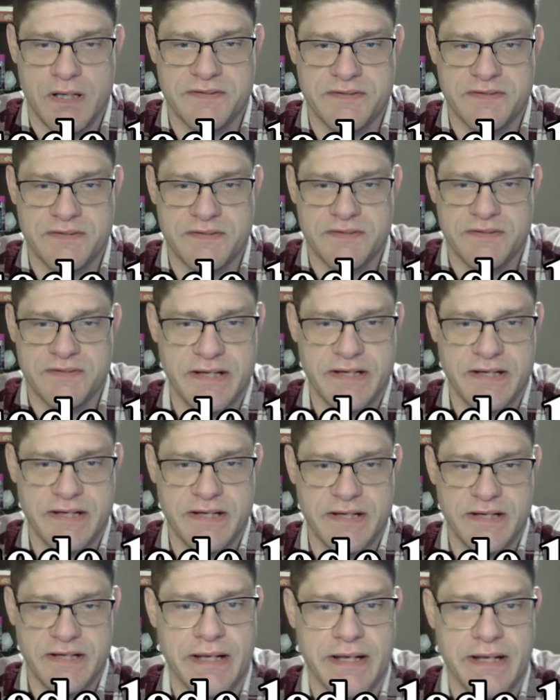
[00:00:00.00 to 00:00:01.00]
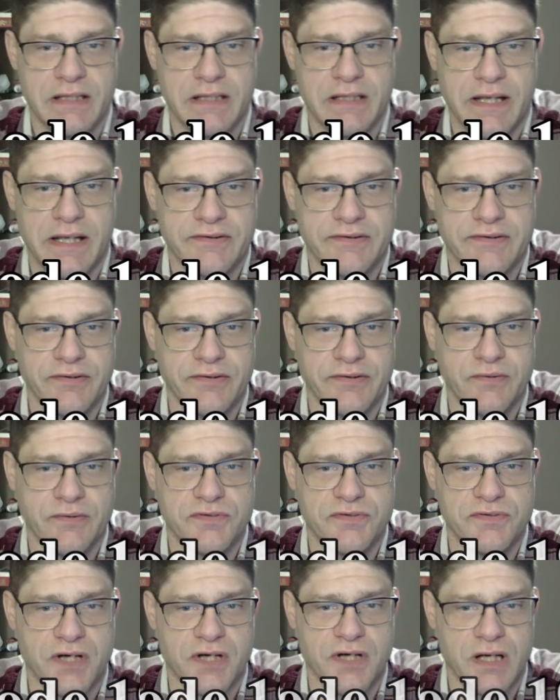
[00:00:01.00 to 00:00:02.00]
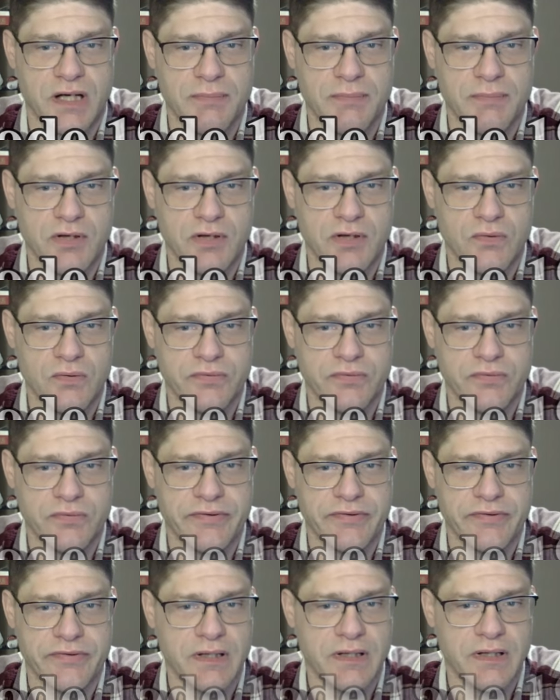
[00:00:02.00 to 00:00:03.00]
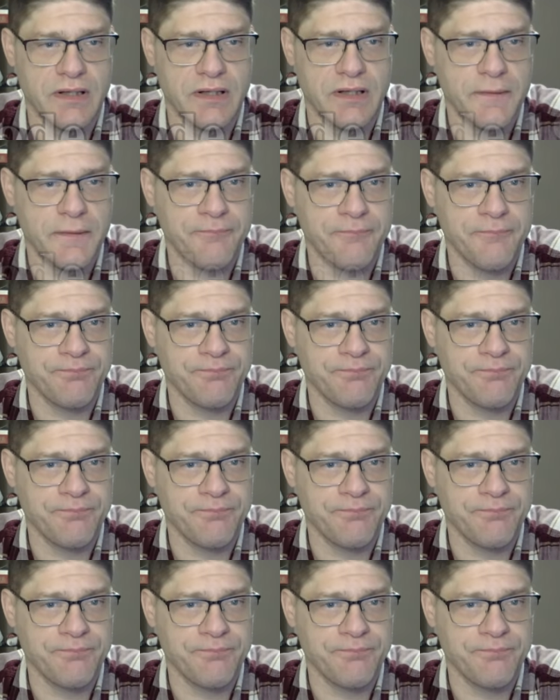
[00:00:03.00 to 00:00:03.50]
today I'd like to talk about um,